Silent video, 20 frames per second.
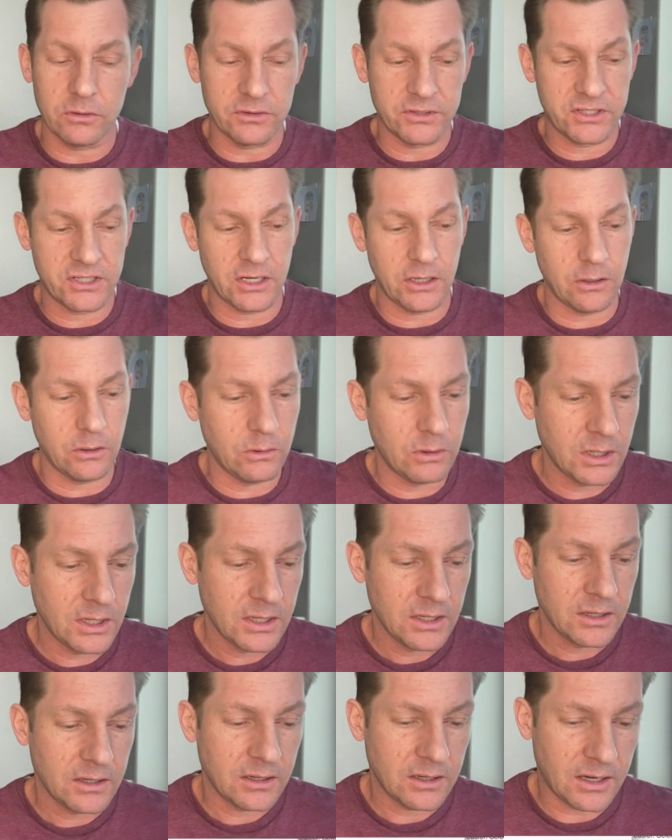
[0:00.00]
So
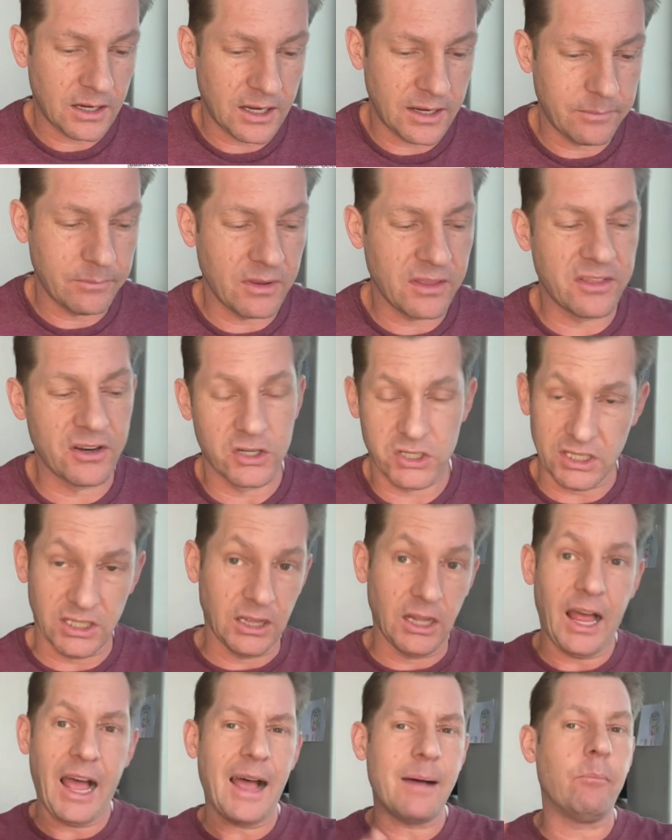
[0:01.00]
there's a
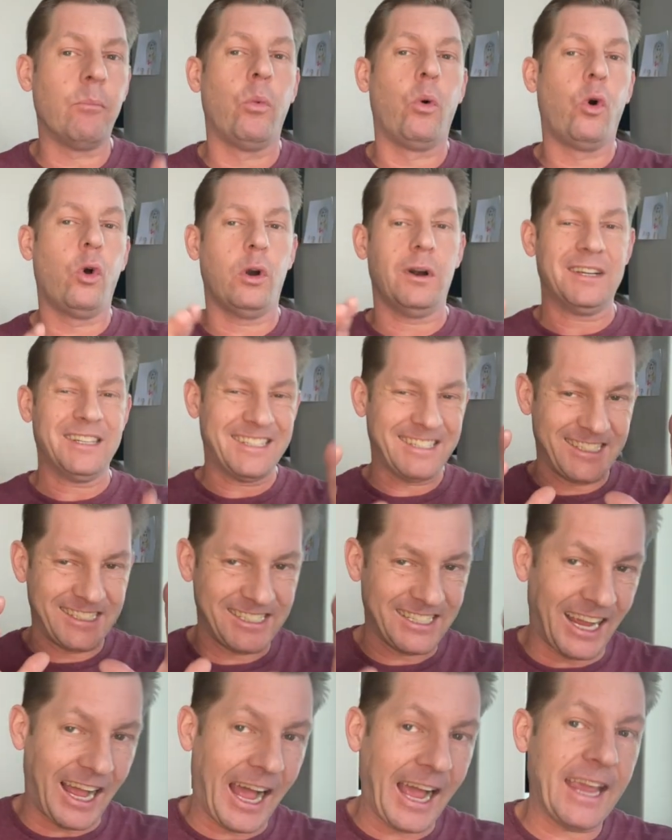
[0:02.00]
lot more
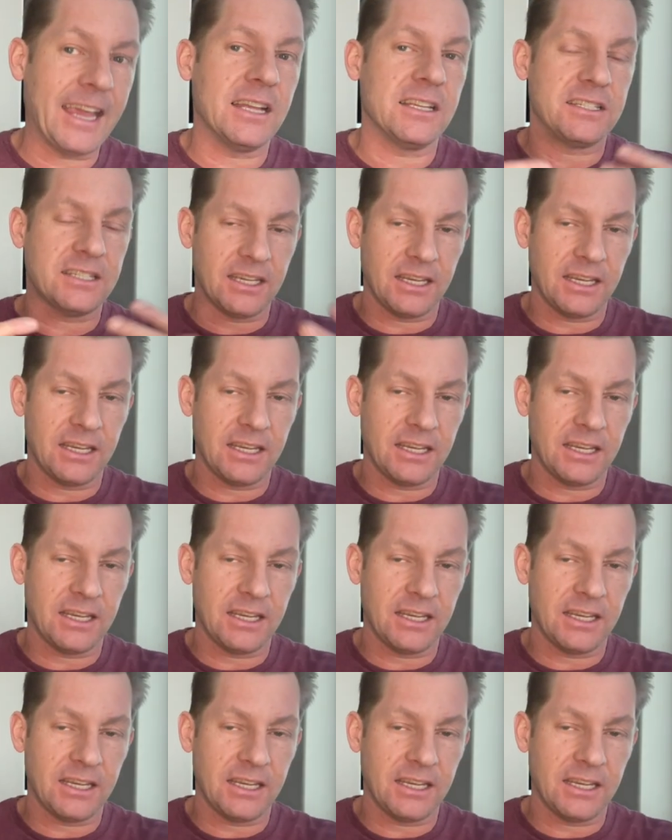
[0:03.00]
science,